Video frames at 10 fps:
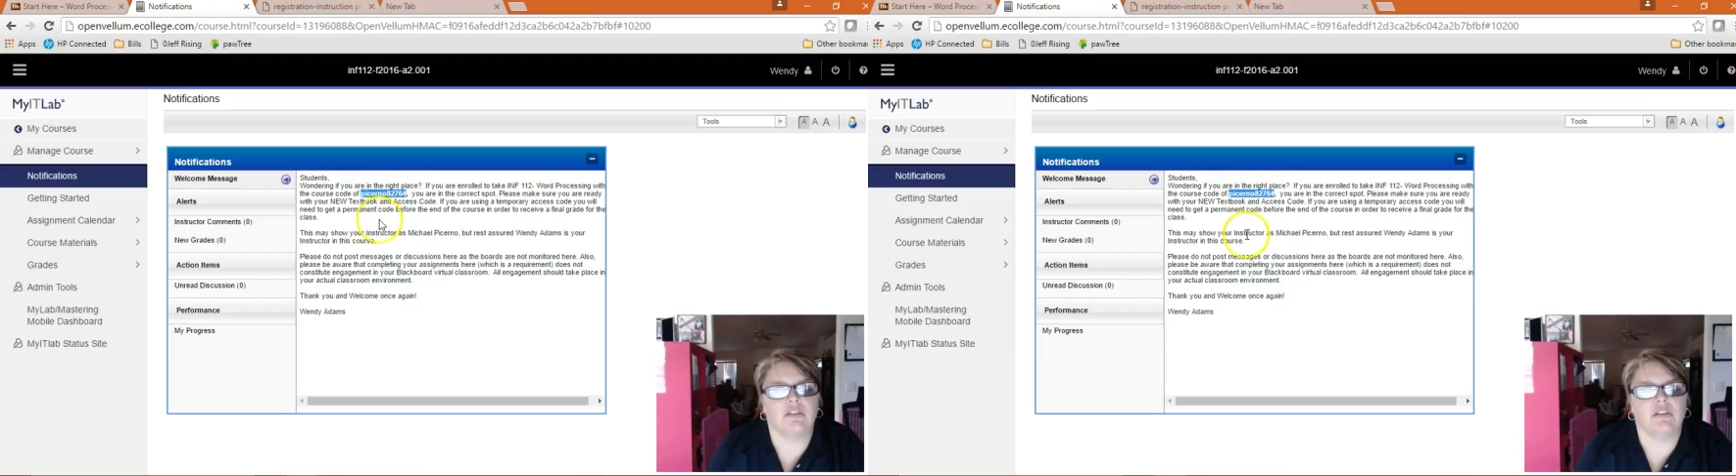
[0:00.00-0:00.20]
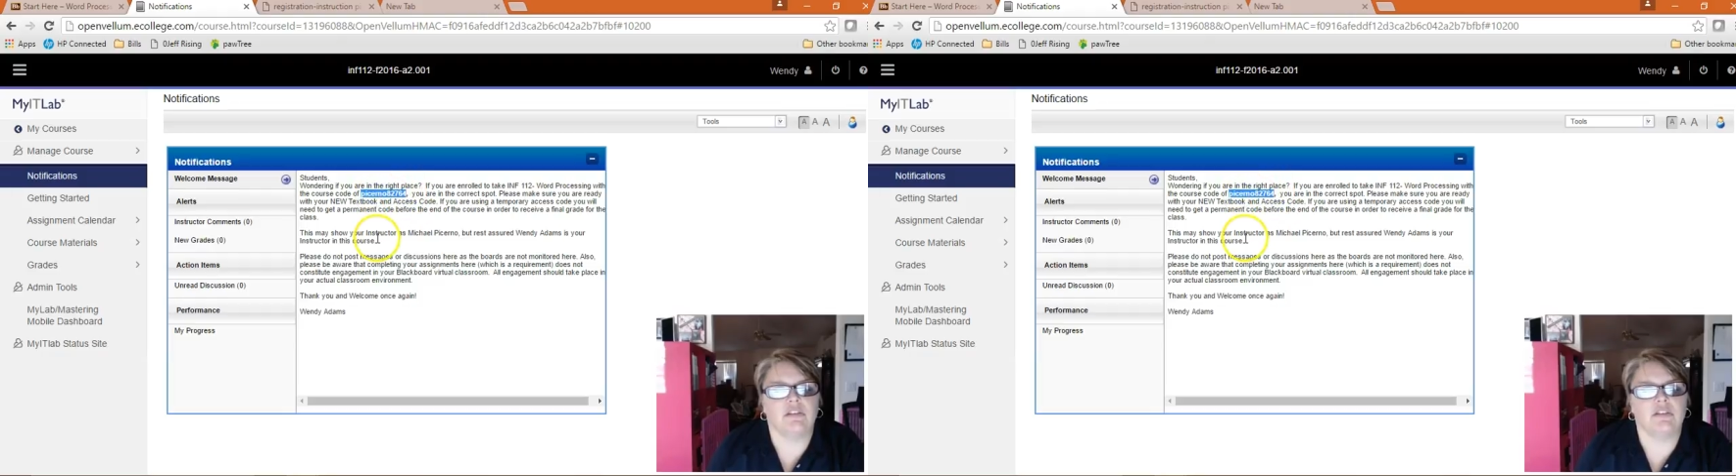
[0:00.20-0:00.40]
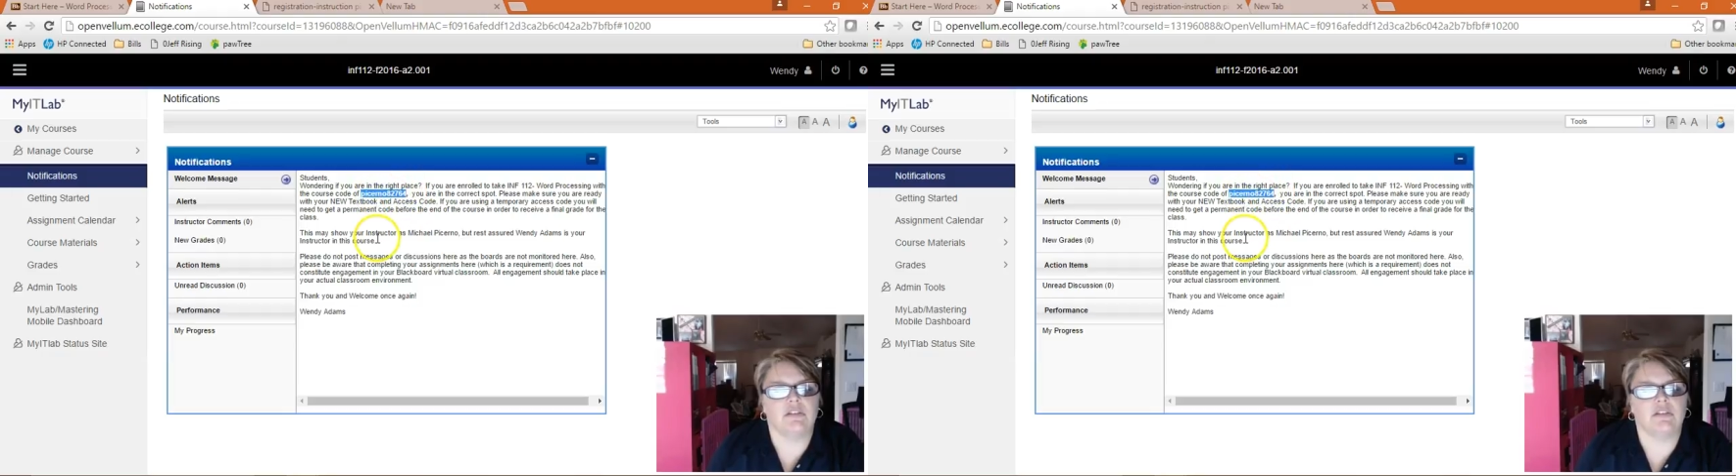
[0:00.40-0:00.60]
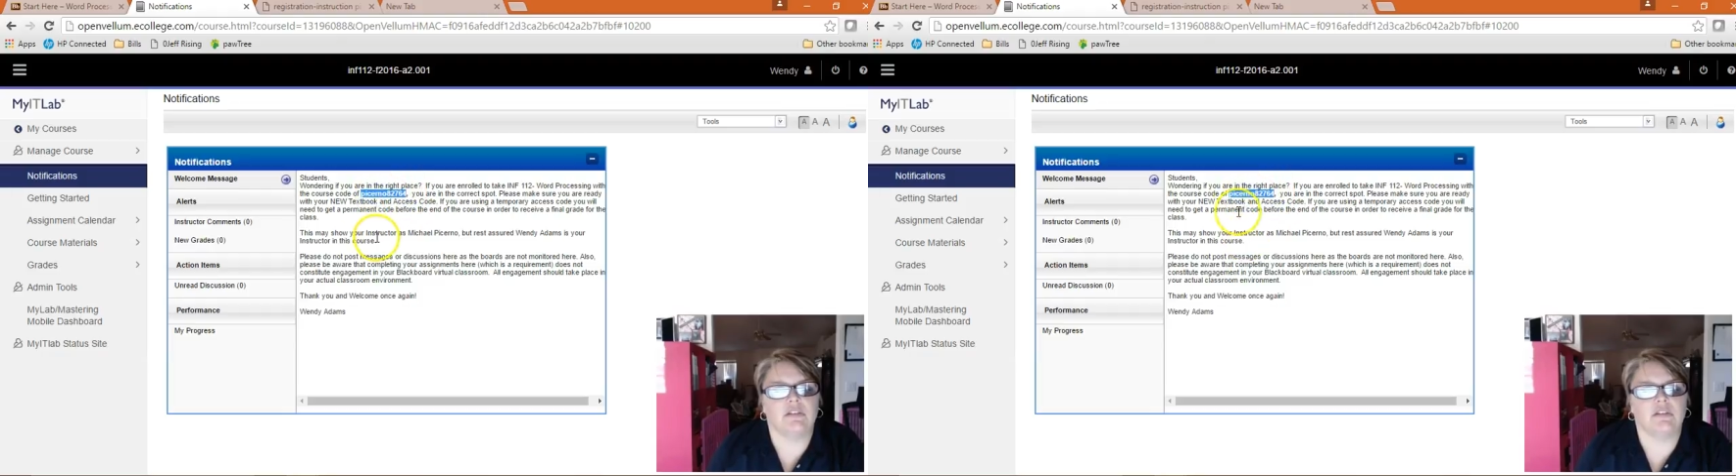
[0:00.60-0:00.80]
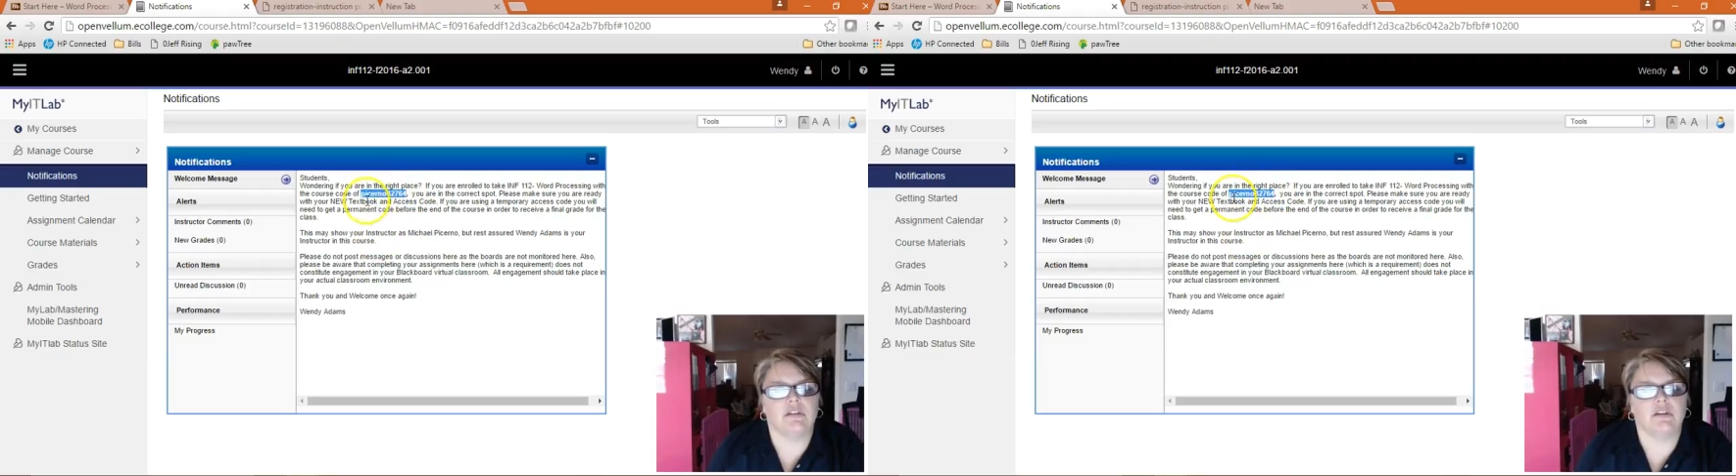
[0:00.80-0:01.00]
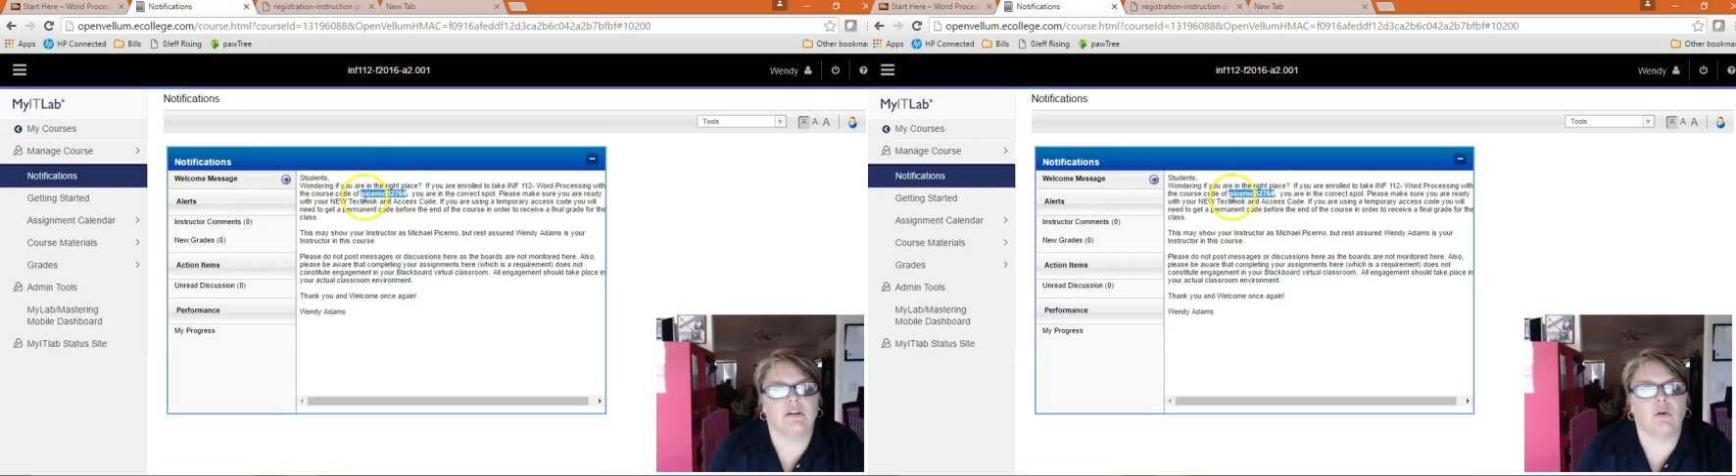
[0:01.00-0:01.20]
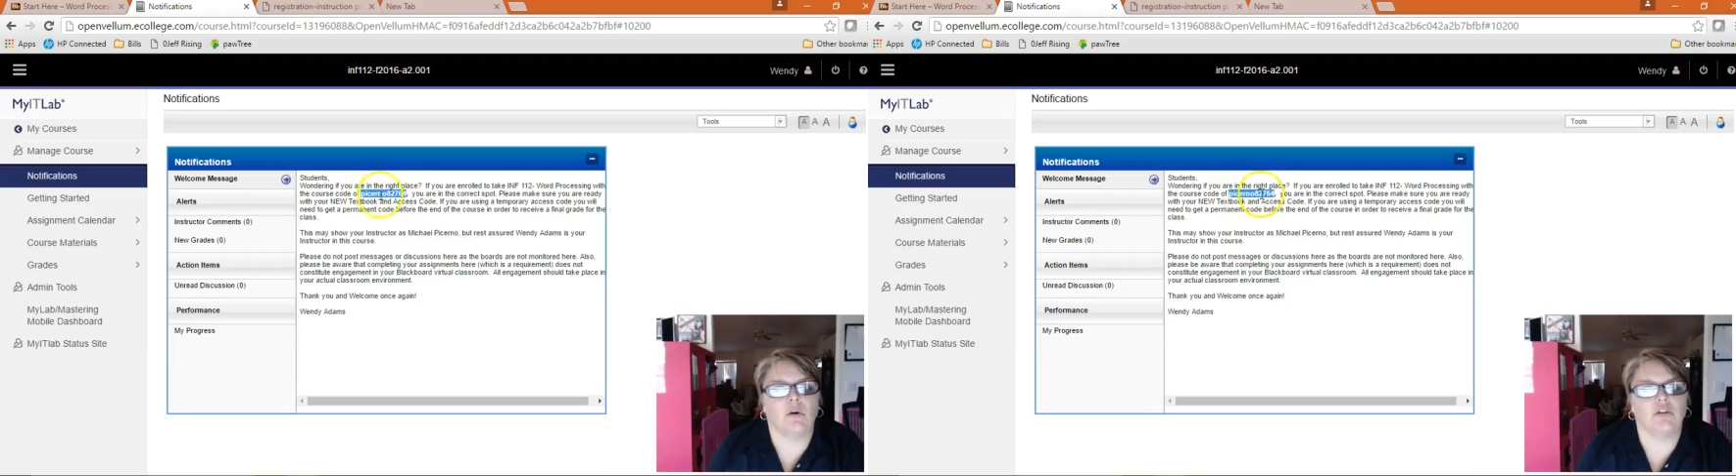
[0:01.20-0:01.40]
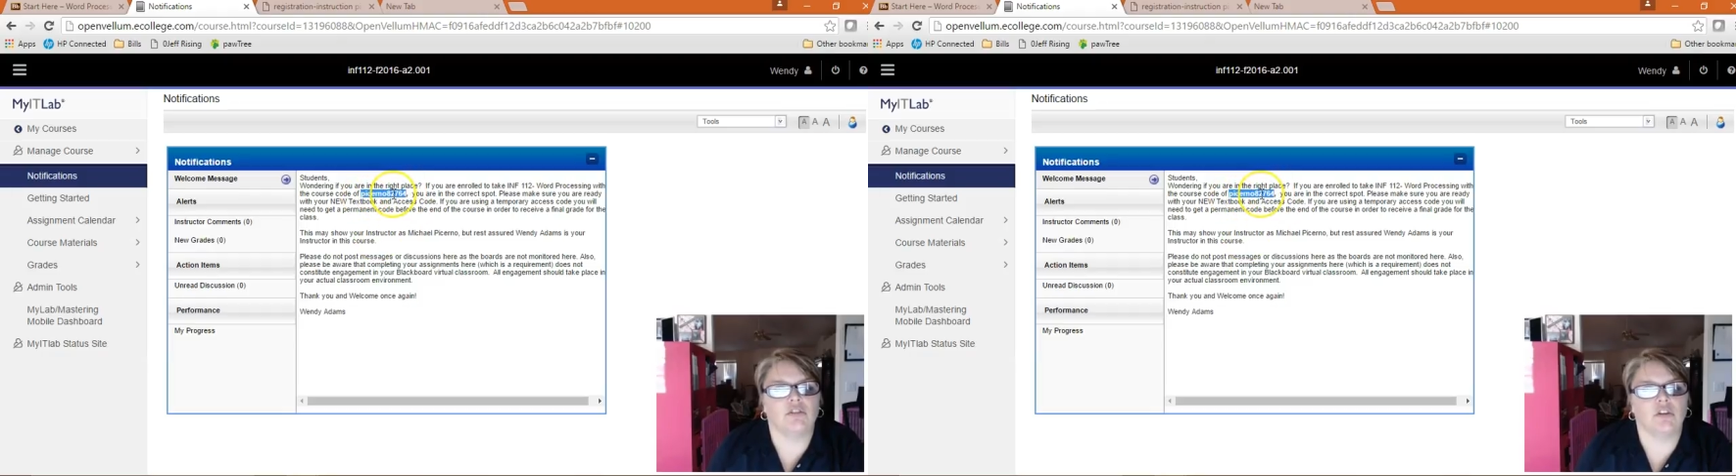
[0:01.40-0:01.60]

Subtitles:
this course